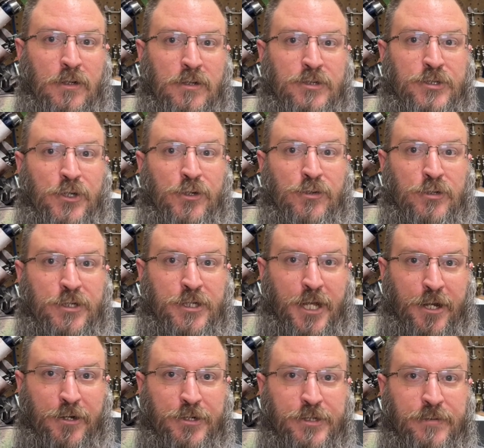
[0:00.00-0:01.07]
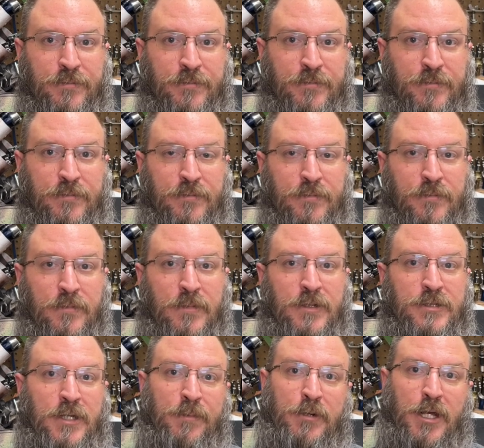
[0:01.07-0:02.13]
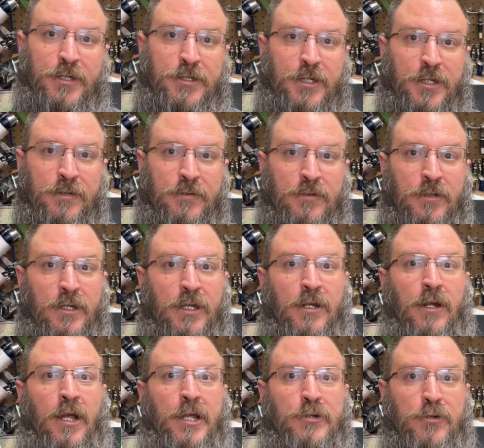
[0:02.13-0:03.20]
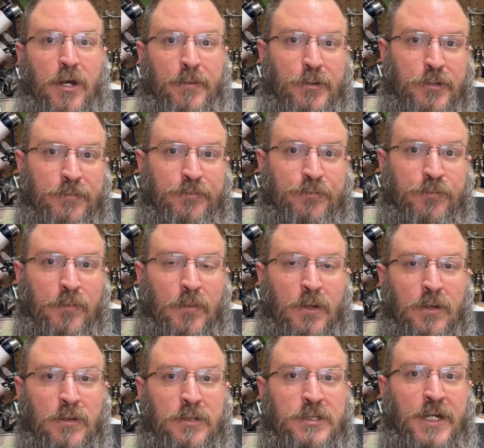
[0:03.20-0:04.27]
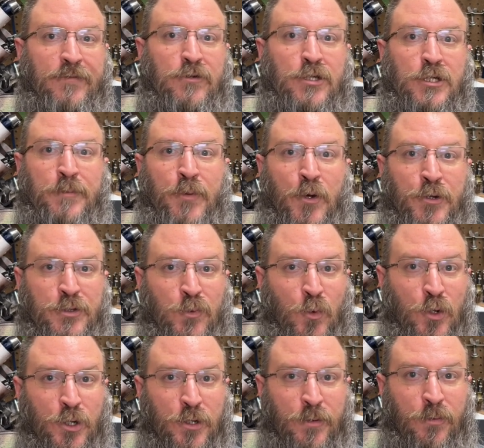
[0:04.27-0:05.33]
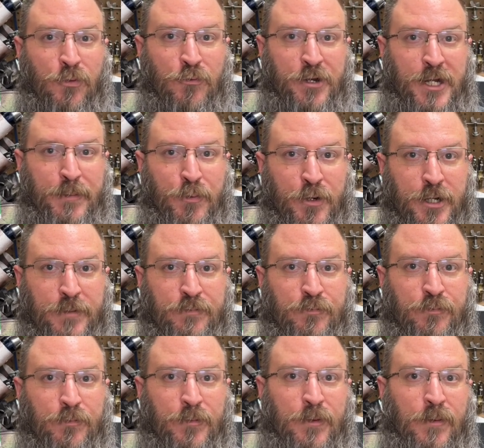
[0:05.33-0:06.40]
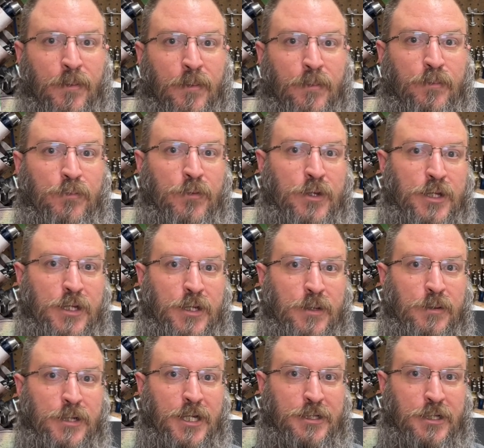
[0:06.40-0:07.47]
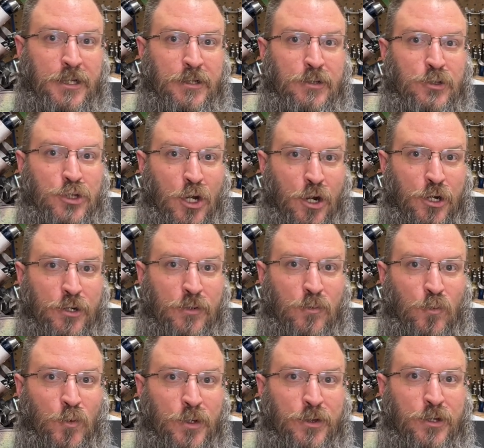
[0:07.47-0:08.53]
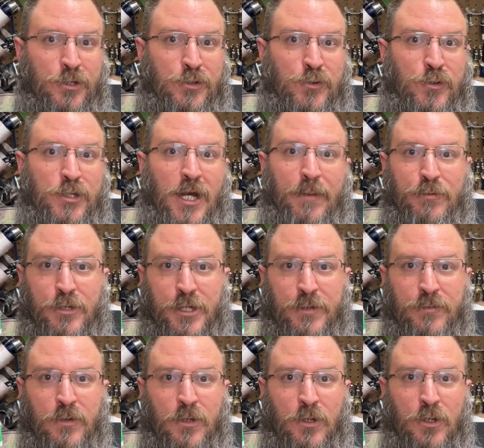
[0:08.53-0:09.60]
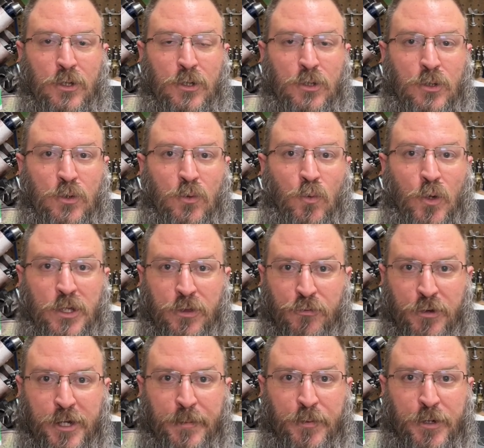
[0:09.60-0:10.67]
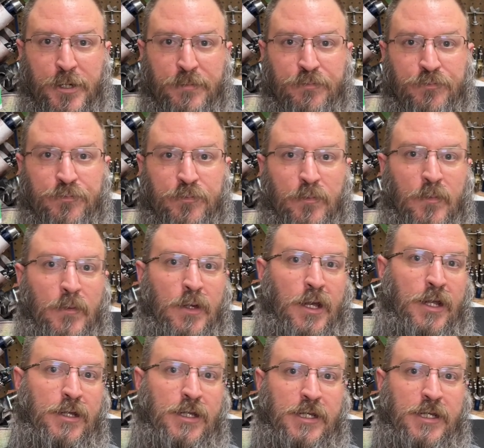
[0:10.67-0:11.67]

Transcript: cereal containers, some desiccant, and a hydrometer. Several of the components were 3D printed. The desiccant jar with the screw top lid was 3D printed, and the